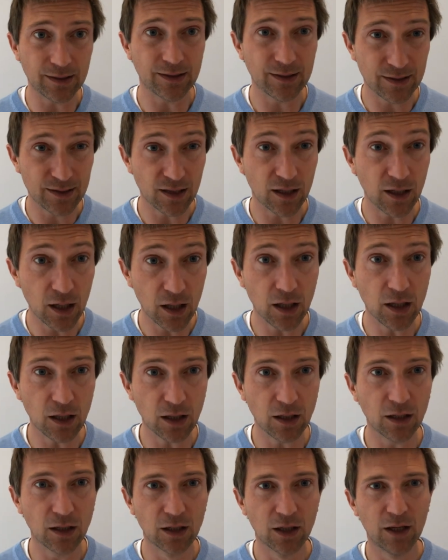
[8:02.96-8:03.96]
to
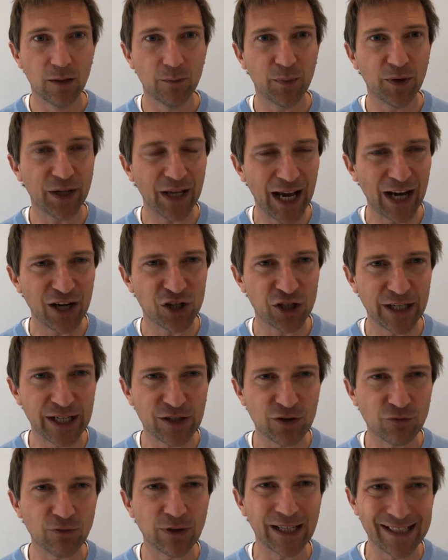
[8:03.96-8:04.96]
her, but actually
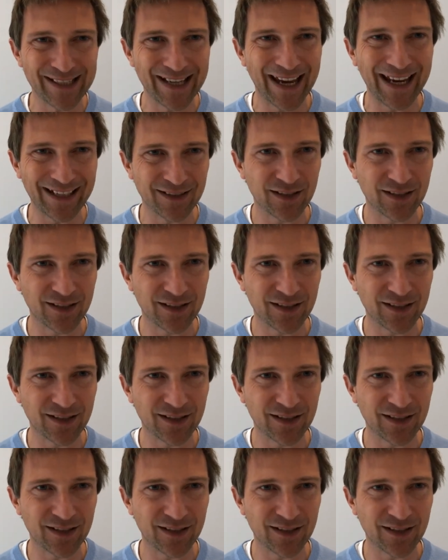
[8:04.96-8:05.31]
to really take